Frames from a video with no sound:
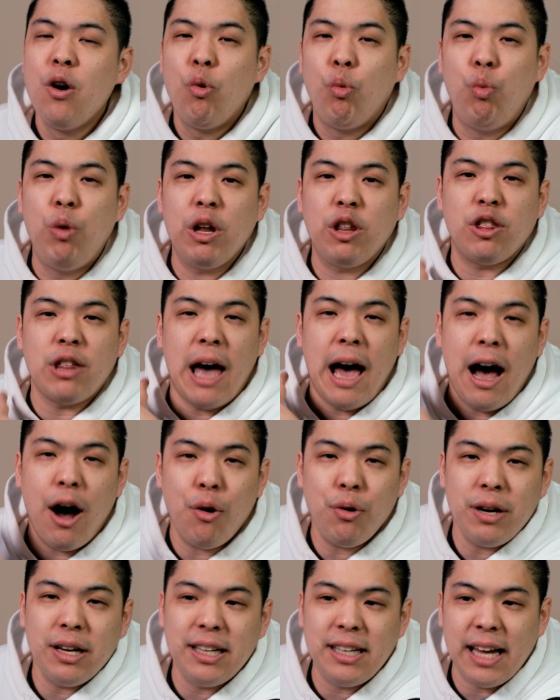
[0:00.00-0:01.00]

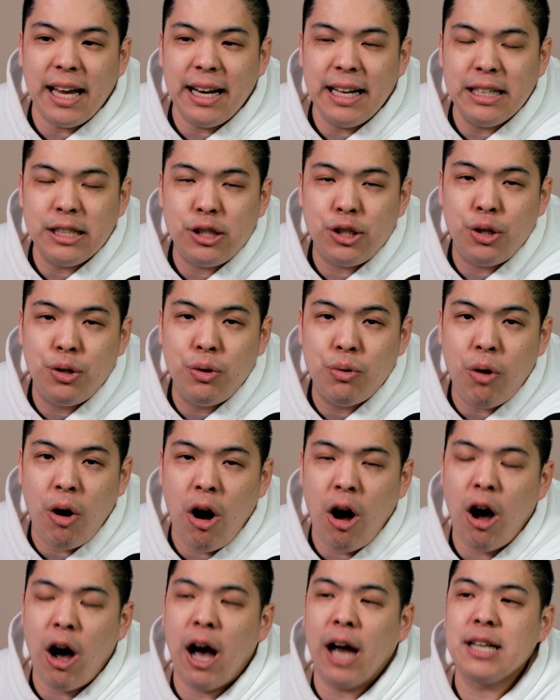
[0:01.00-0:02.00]
without it getting too
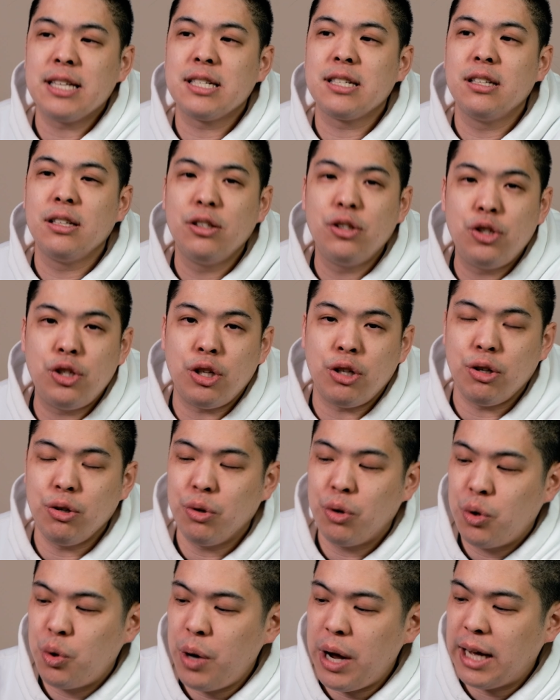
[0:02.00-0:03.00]
hot too
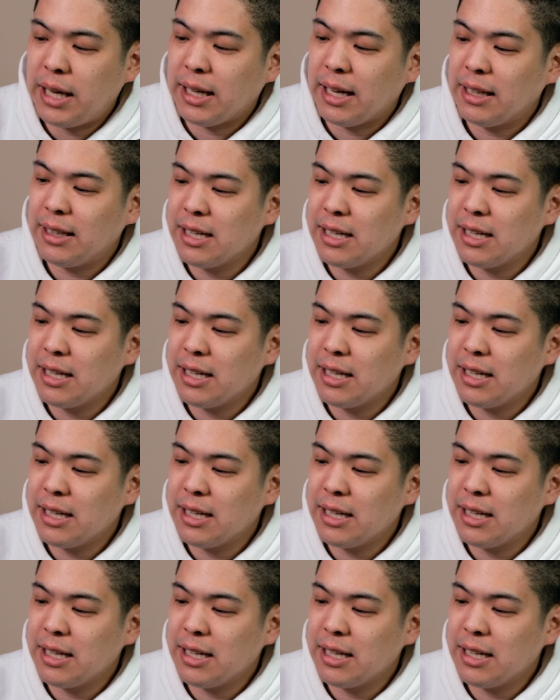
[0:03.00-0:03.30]
quickly.